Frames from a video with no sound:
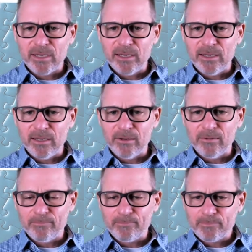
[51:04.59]
a
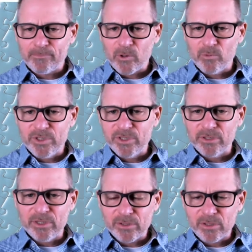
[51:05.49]

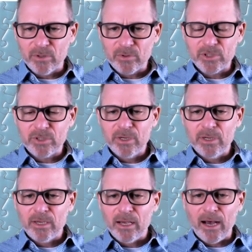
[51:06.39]
resilience coach,
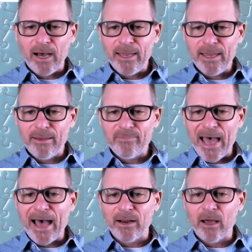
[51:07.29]
I am
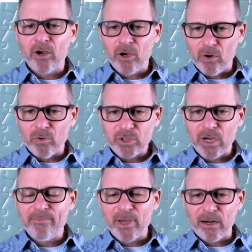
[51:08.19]
that, a coach.
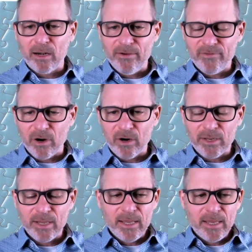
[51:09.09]
I'm not a lifeguard.
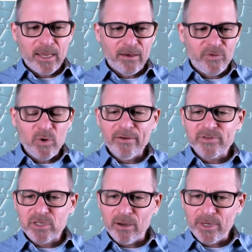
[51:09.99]
If you have
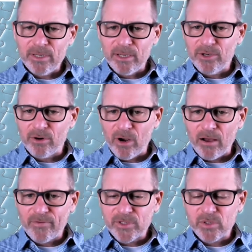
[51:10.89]
somebody in your
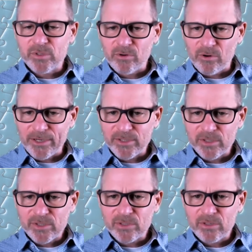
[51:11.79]
office who's in
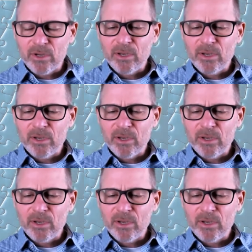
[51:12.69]
crisis,